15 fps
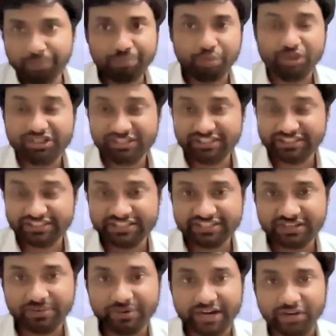positioning
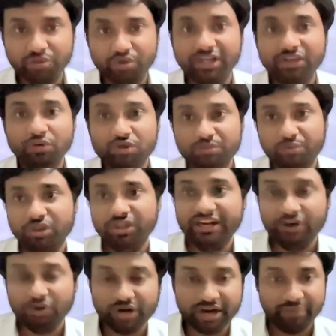system that you can use for the
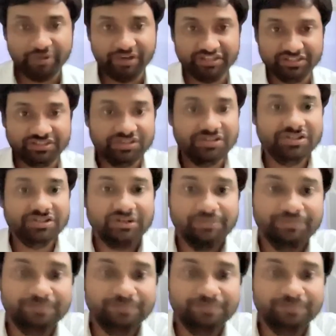indoor navigation system.